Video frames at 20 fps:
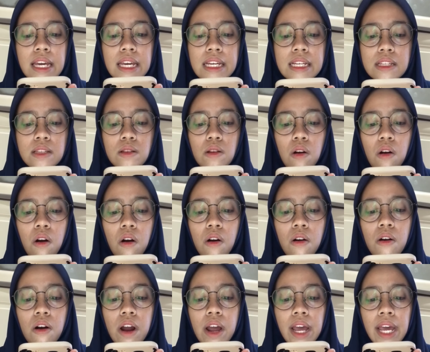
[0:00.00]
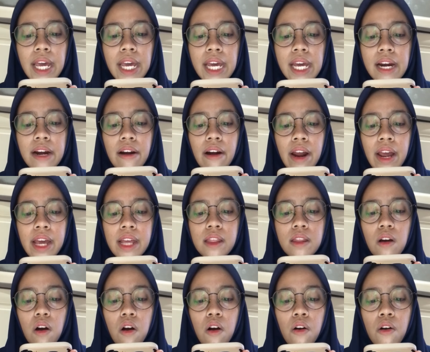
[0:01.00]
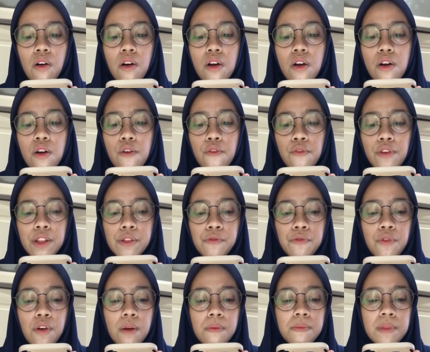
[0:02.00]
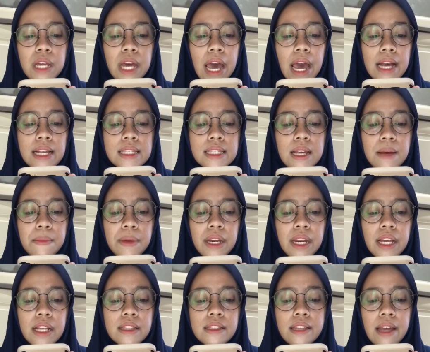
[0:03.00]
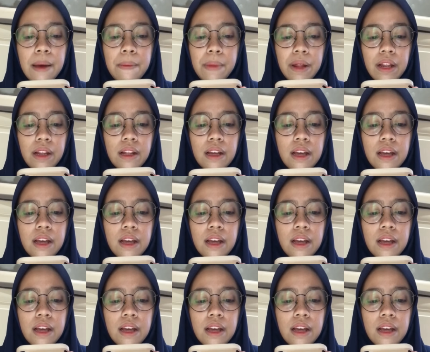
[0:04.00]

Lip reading: his or her head or feet from the examining table.